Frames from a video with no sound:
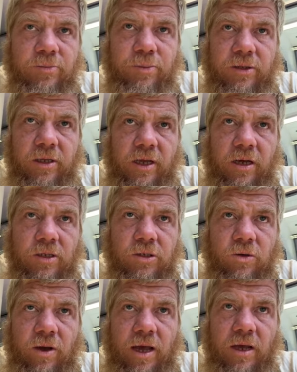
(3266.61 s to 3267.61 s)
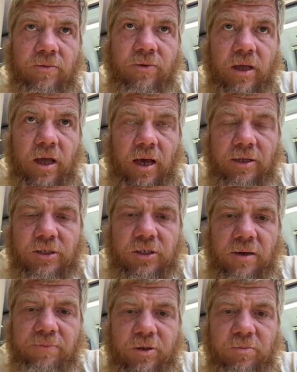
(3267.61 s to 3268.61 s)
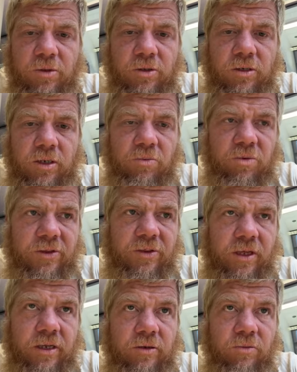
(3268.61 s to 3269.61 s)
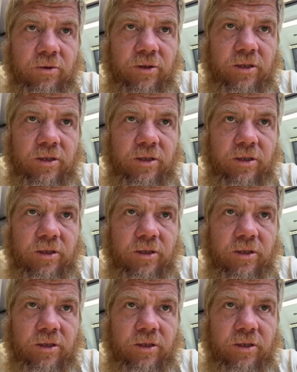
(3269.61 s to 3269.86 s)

but they also have a sub community within,